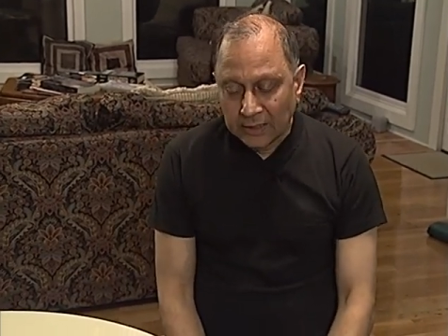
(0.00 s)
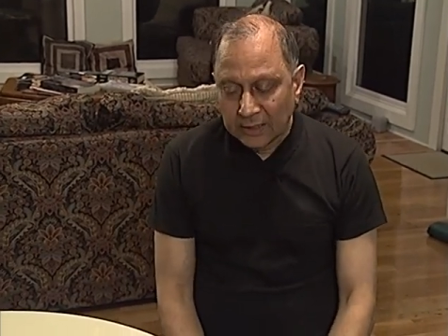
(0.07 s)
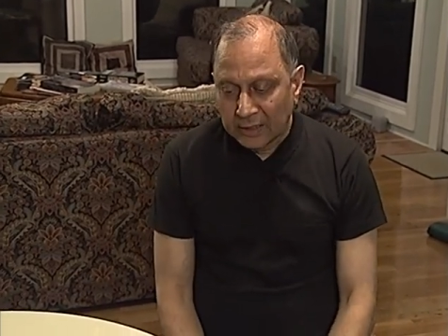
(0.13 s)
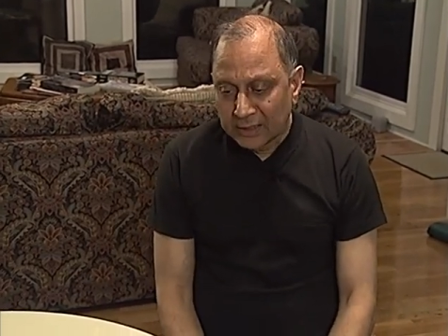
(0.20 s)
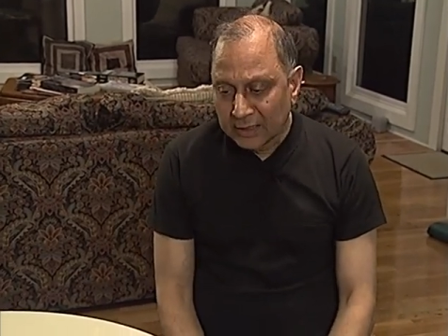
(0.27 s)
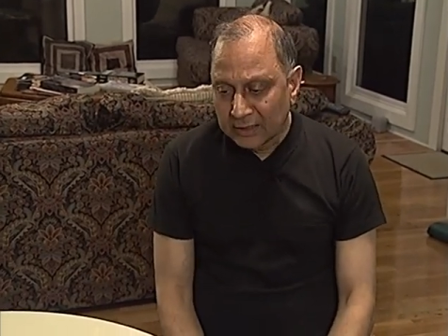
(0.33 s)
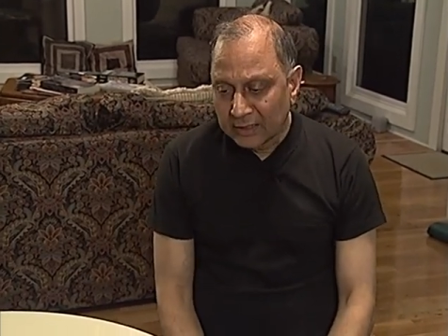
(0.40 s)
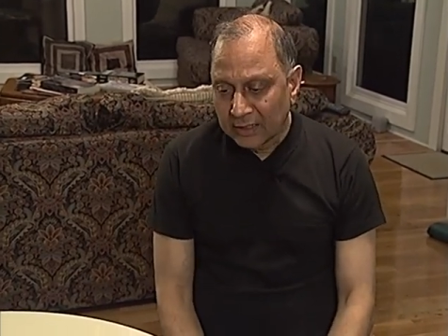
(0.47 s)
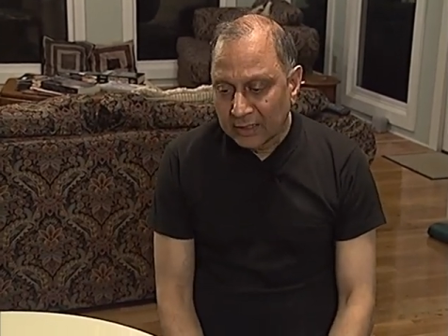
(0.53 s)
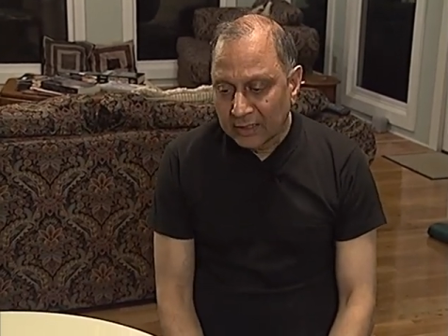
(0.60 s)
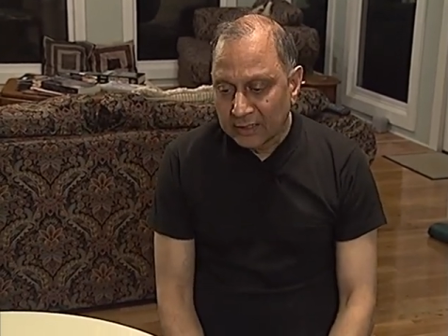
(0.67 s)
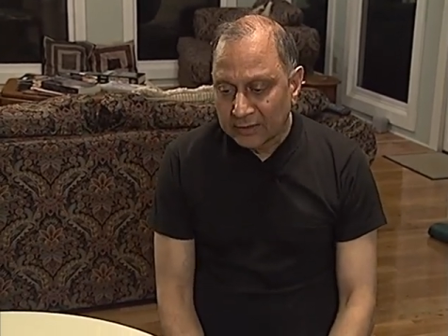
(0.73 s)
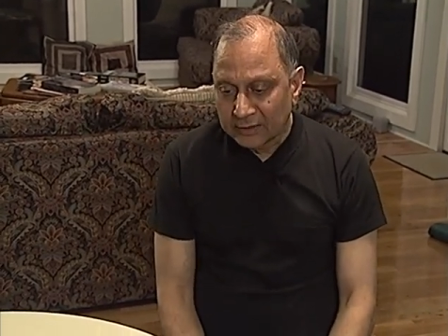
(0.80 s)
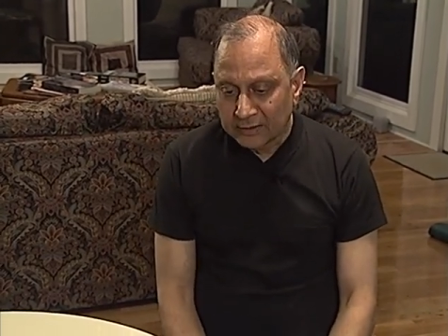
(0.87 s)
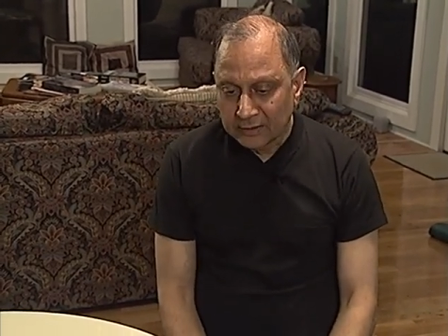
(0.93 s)

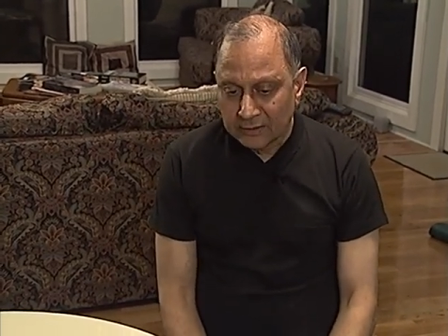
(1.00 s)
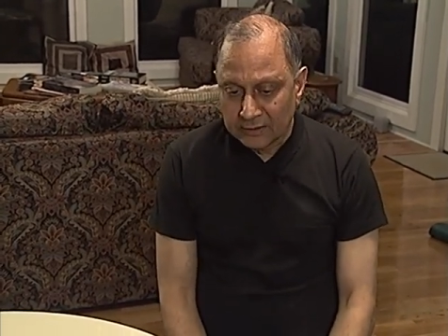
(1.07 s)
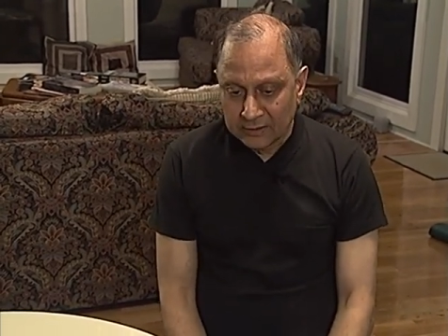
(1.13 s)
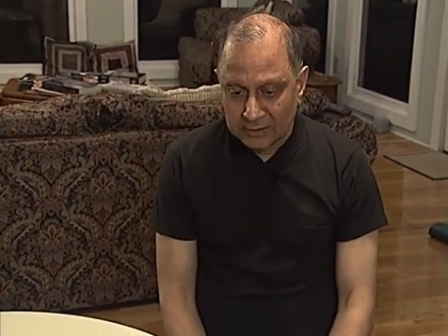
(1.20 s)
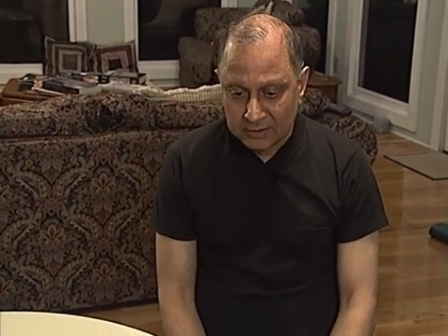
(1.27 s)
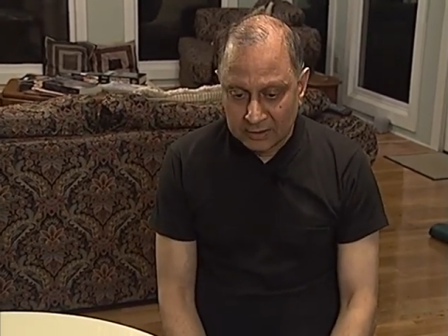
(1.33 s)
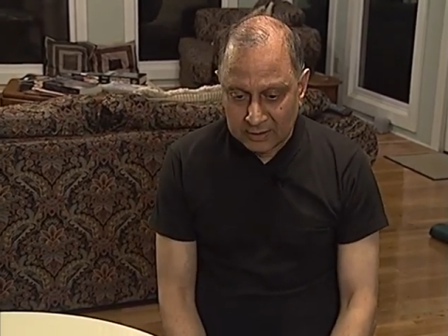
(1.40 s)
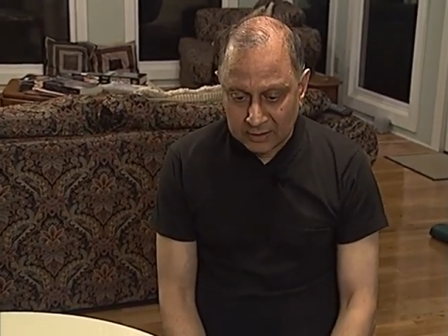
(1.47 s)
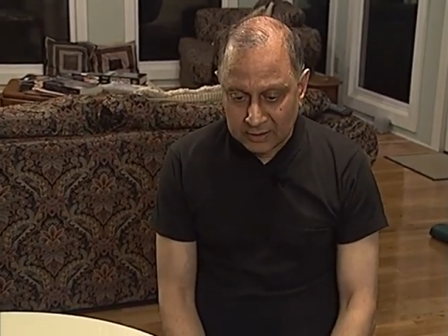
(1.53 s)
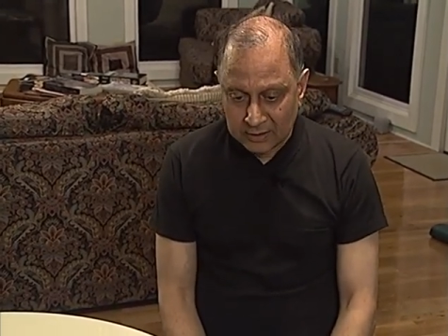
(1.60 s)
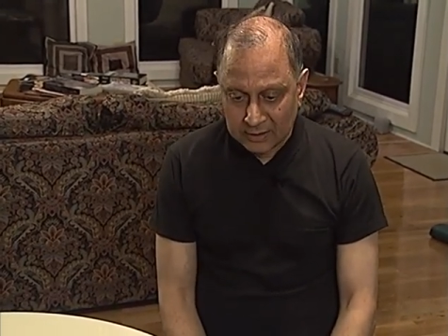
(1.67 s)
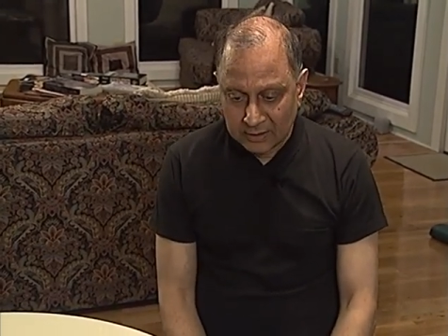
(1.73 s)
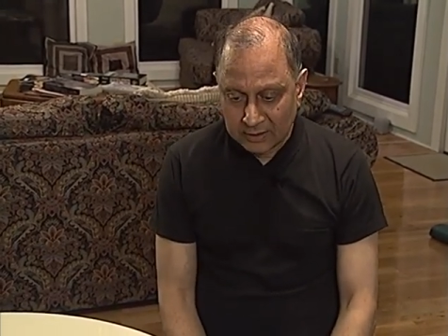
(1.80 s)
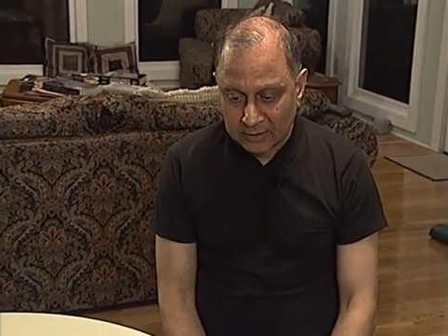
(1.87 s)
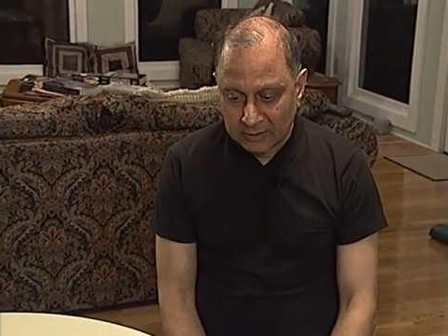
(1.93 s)
Inhalation
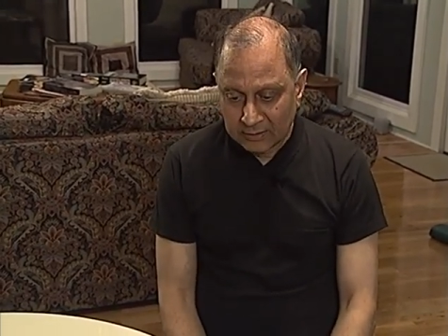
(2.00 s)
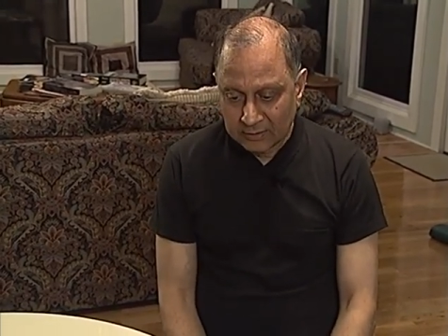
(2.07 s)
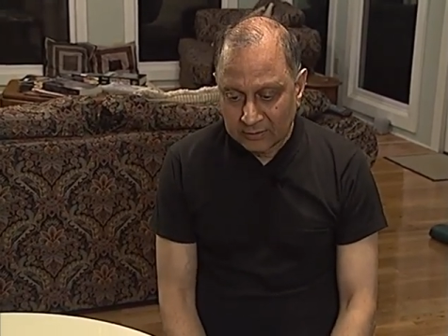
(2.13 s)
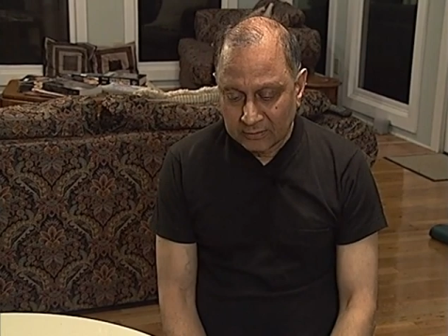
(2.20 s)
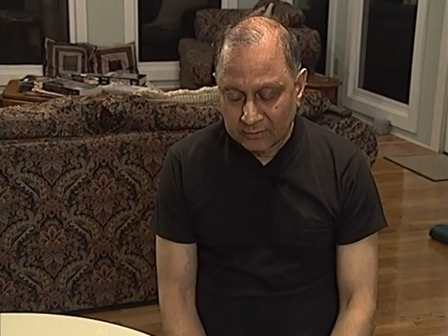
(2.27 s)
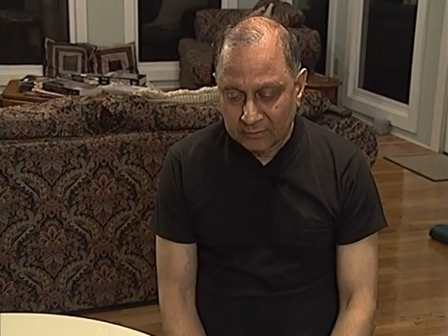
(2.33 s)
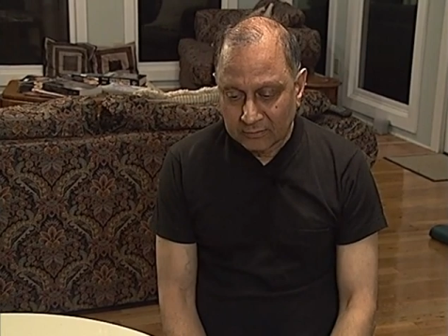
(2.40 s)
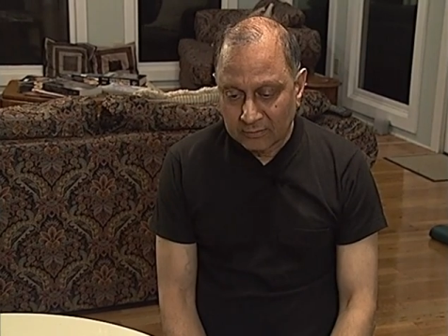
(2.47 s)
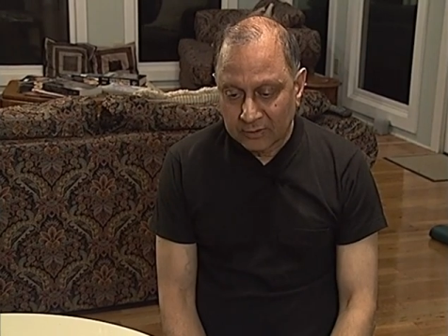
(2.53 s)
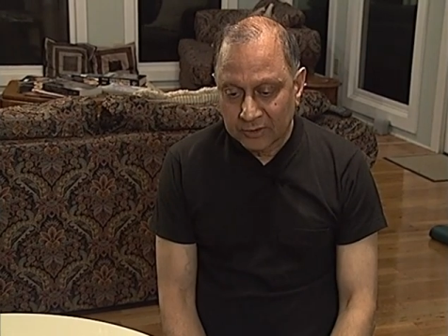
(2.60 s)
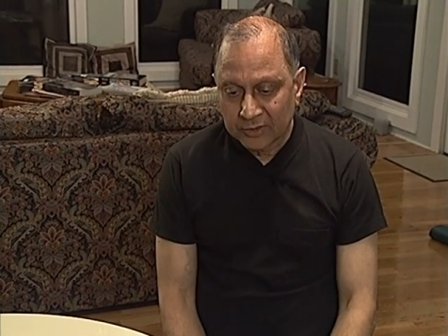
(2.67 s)
will